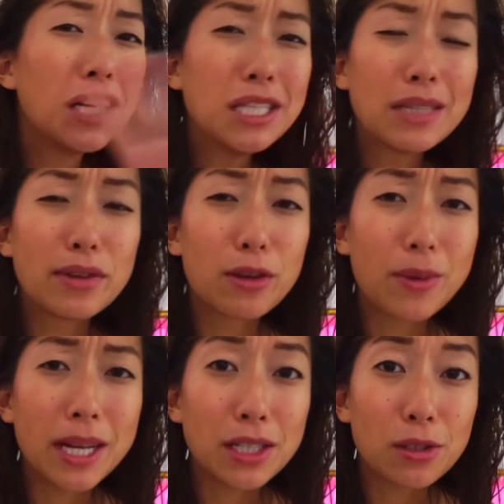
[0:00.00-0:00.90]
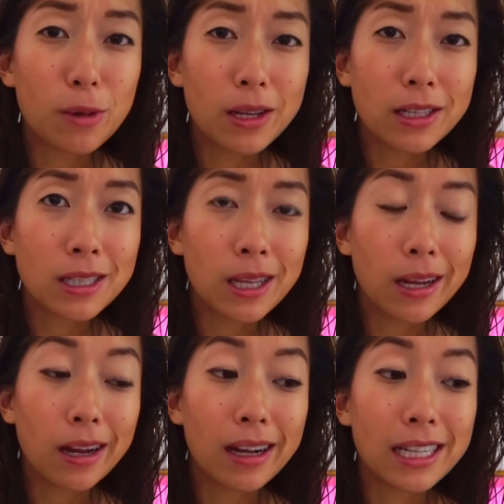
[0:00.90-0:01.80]
tons of other ways to wear this
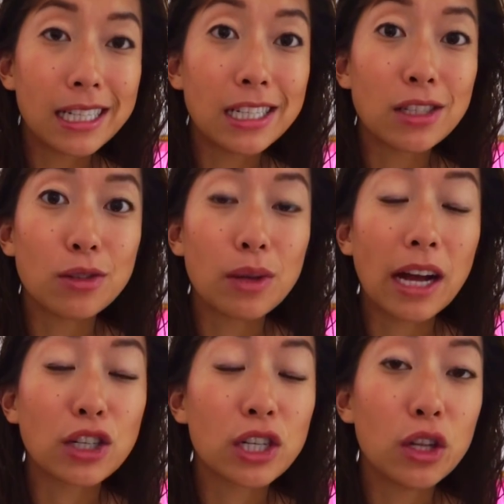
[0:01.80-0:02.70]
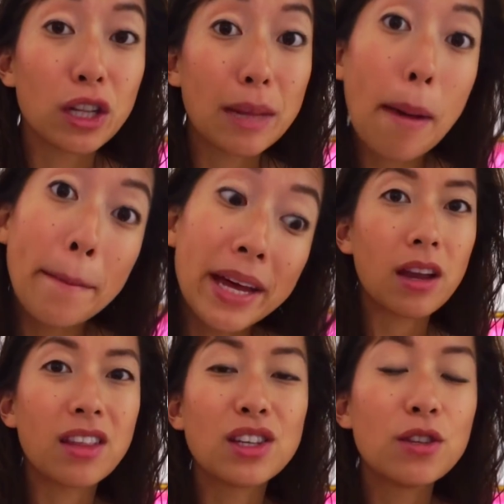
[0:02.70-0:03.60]
thing. I need to actually look them up.
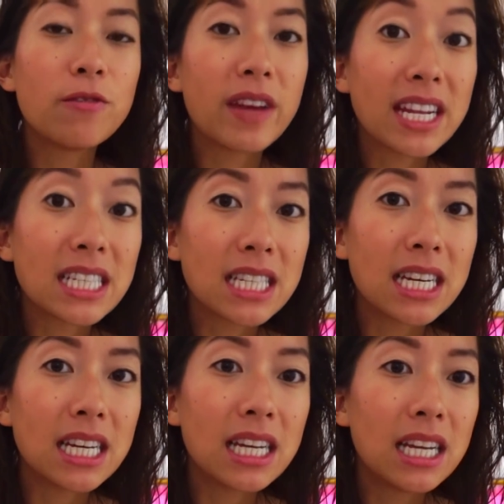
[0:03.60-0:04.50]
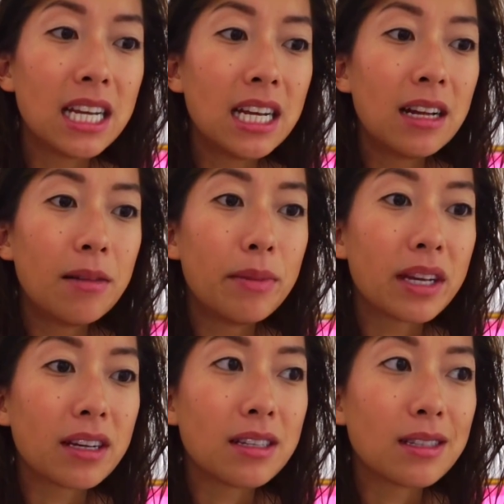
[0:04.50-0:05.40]
Nothing too fancy
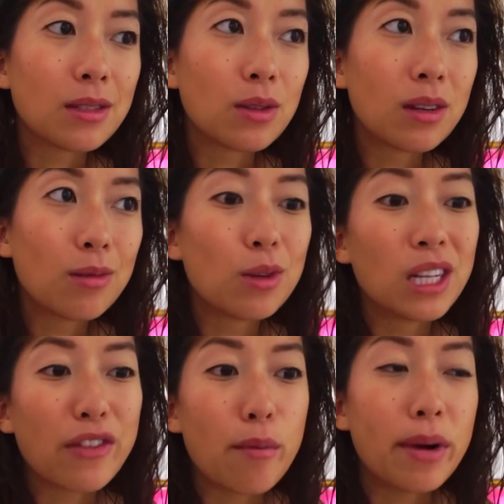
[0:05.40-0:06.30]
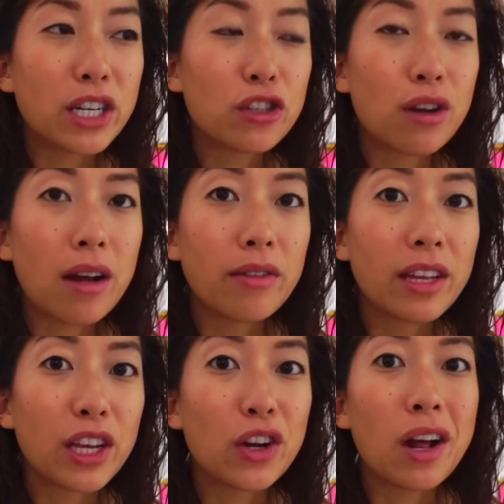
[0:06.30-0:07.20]
because really if you're budget
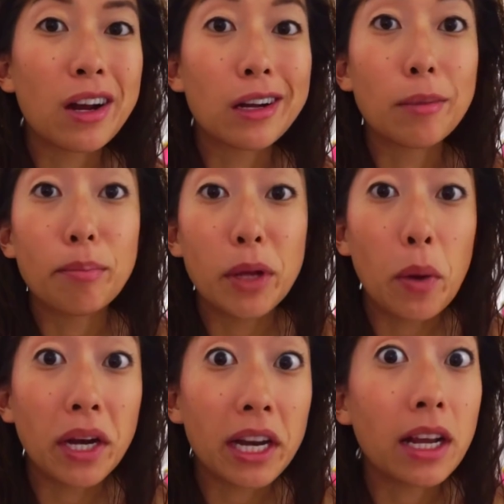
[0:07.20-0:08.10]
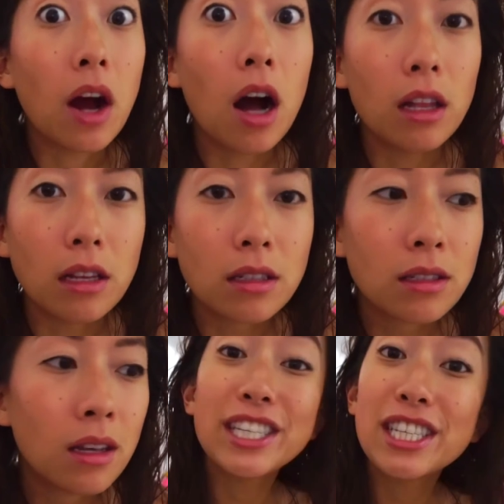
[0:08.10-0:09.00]
traveling, you're not gonna be going to any
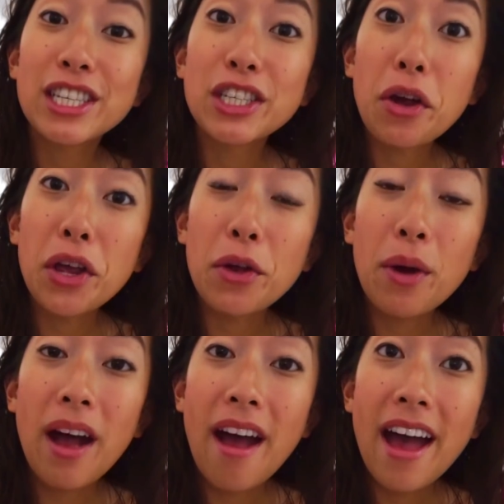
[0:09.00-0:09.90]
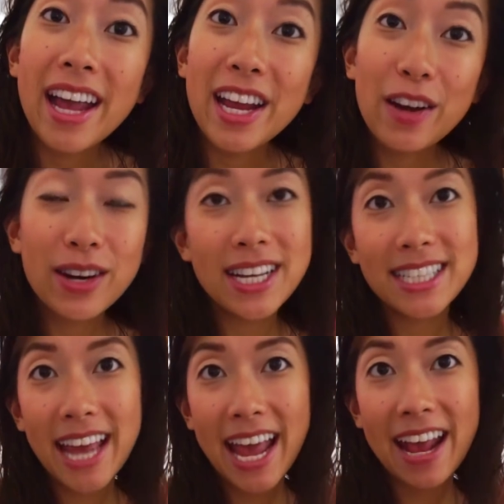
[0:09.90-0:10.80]
galas. Just to show you, here
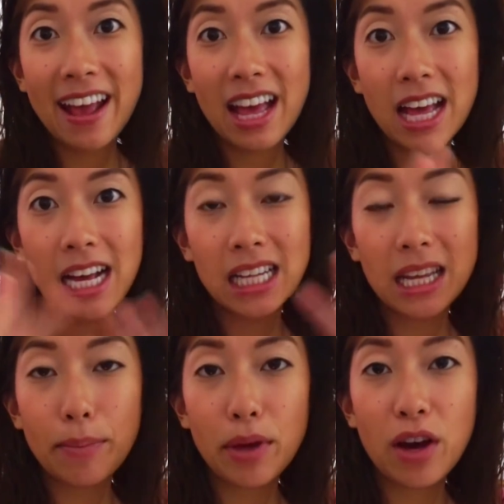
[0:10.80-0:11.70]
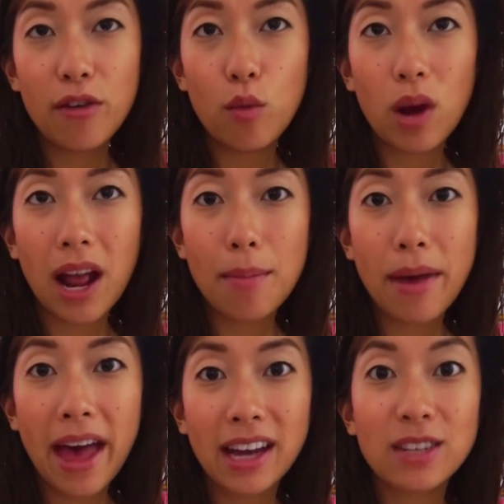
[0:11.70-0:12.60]
is a clip of what I
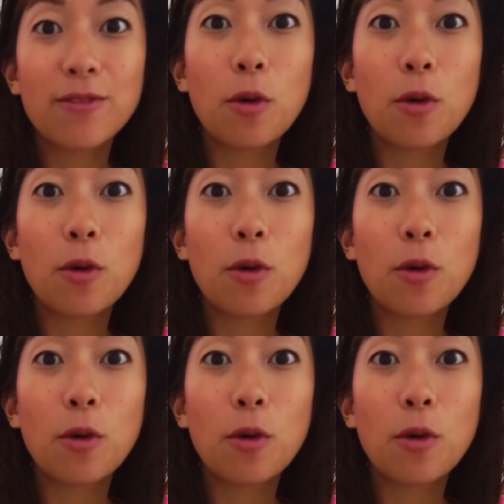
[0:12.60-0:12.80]
packed